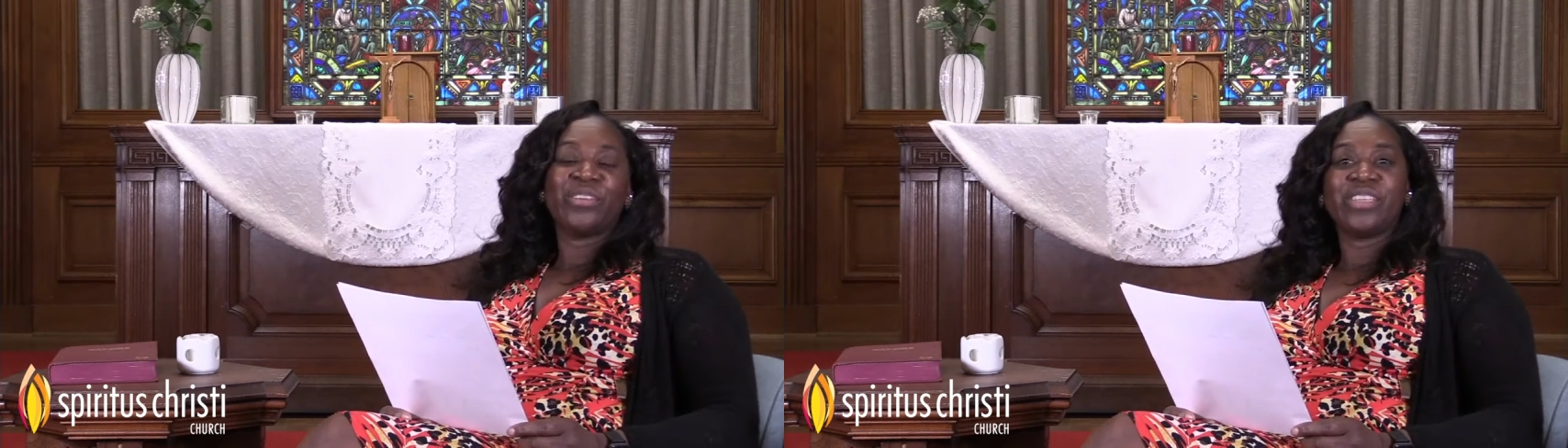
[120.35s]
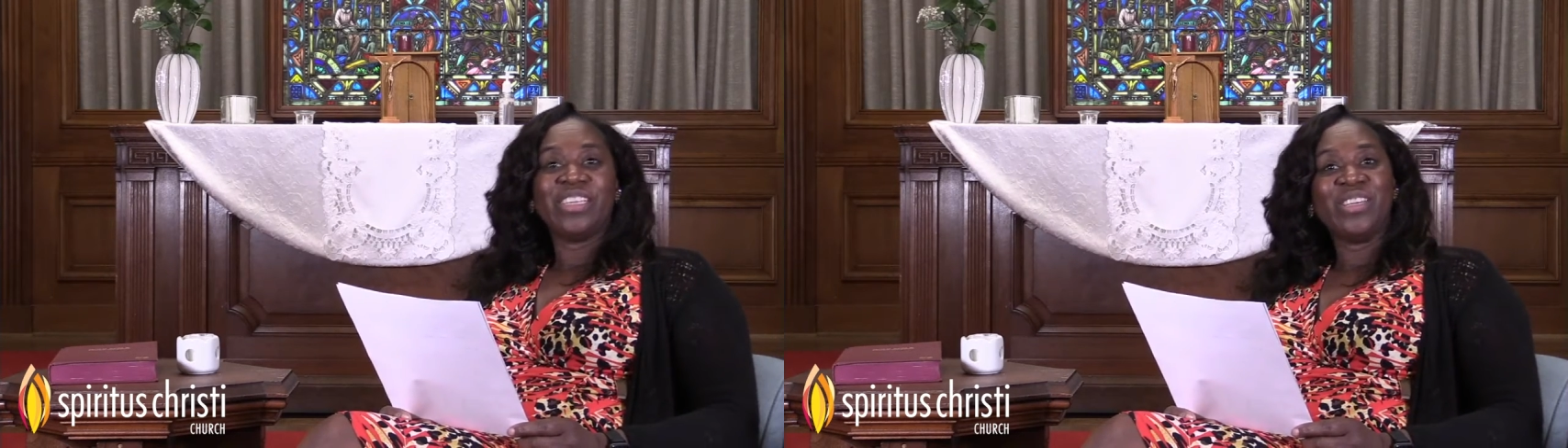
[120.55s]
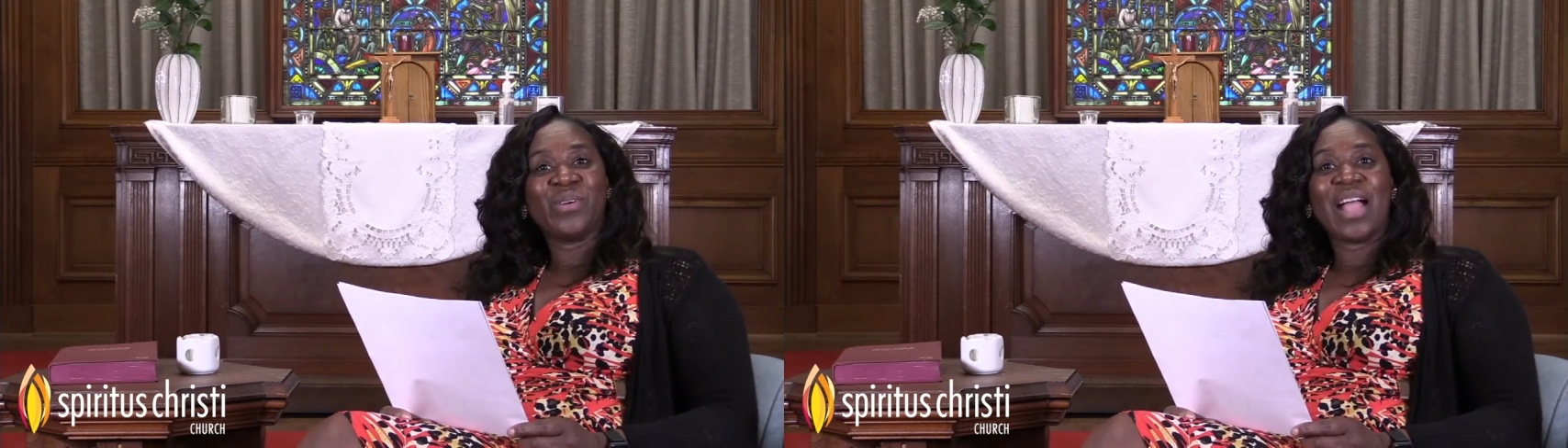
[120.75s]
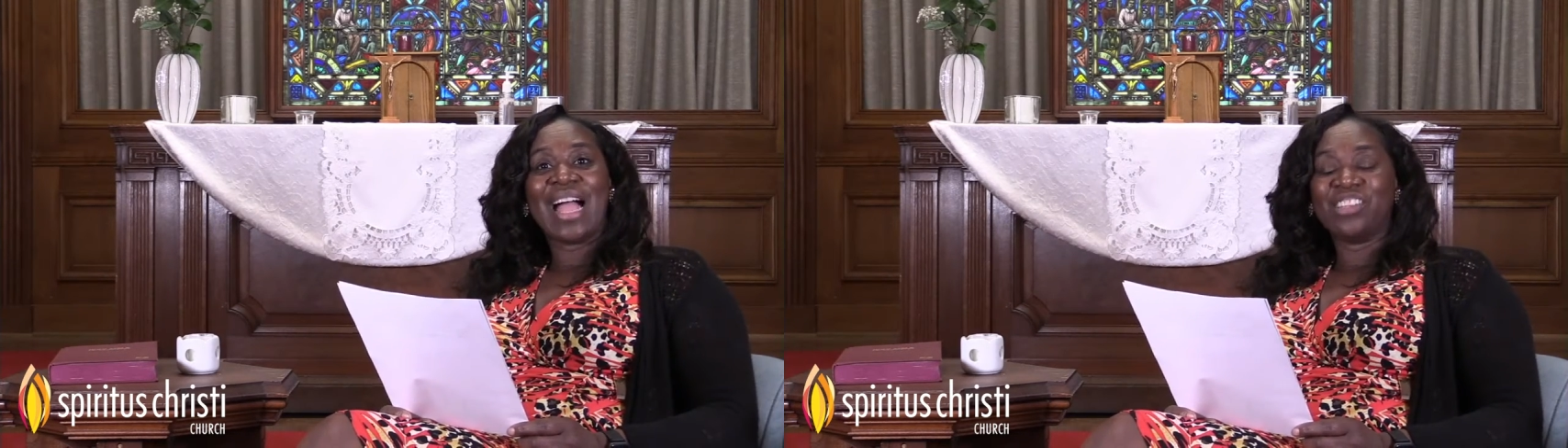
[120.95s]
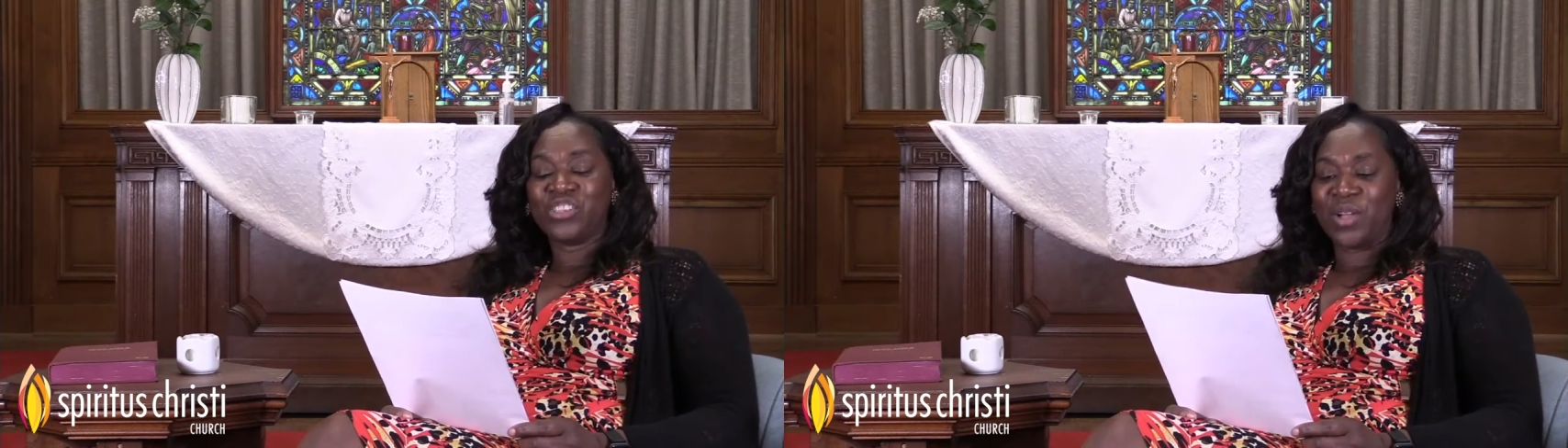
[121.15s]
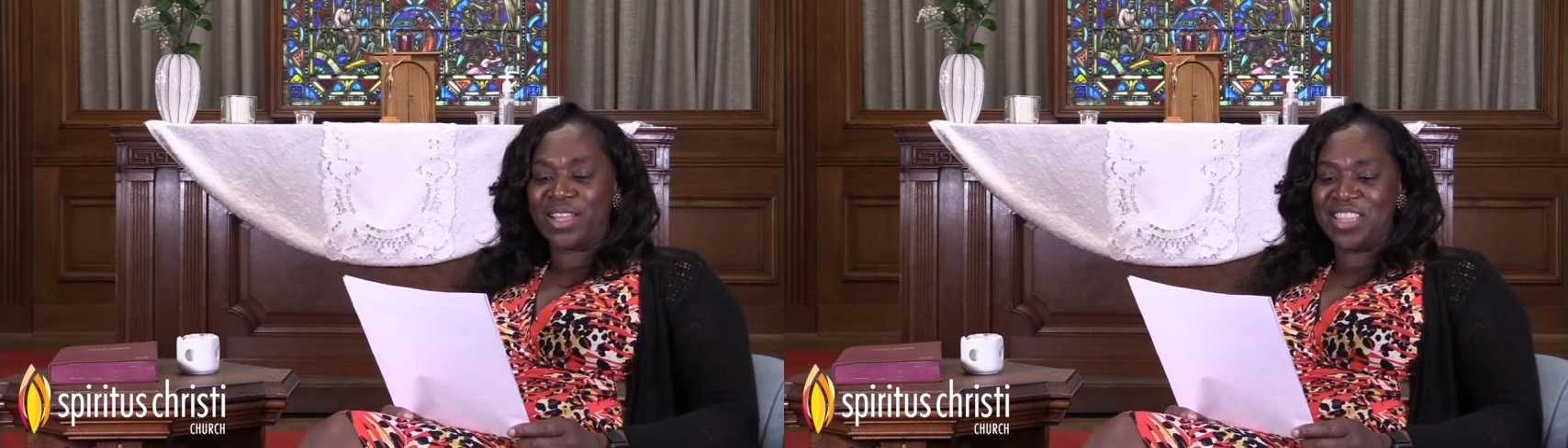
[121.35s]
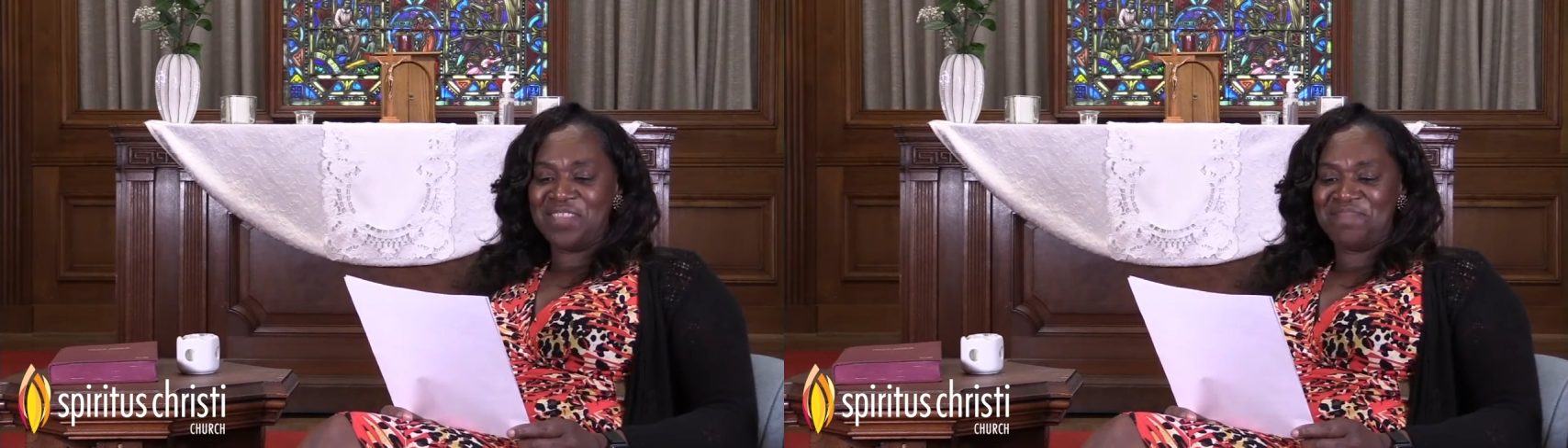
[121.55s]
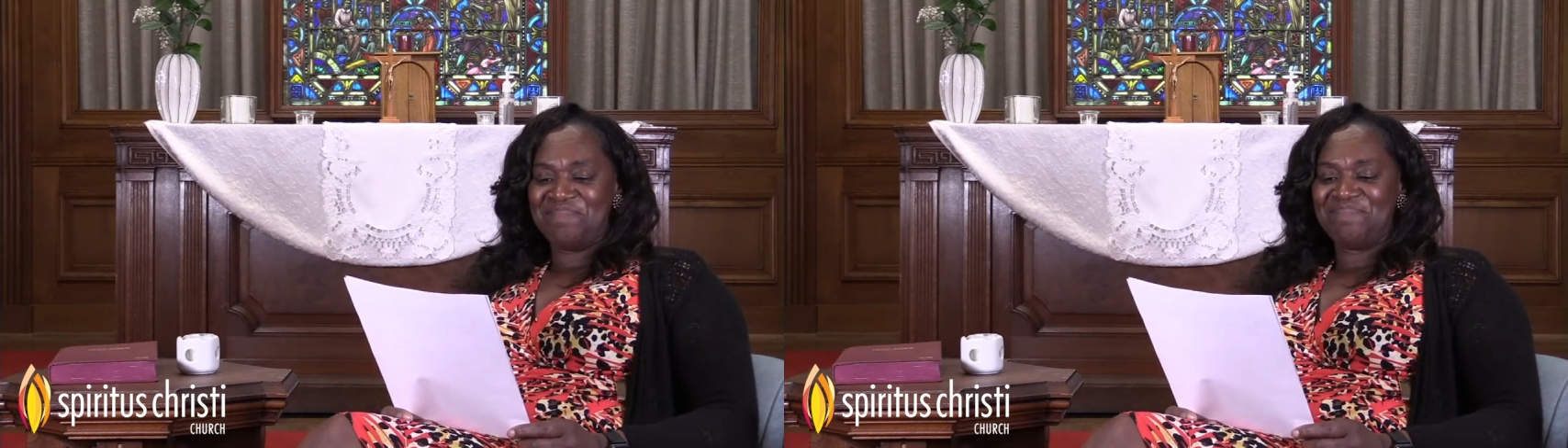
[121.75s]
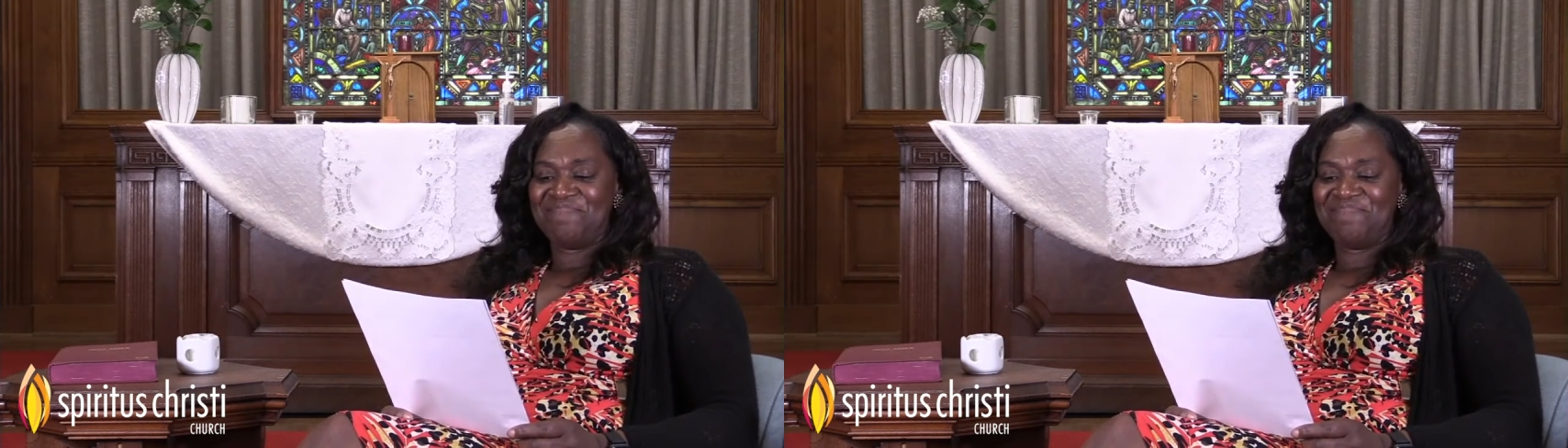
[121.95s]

tea or hot chocolate,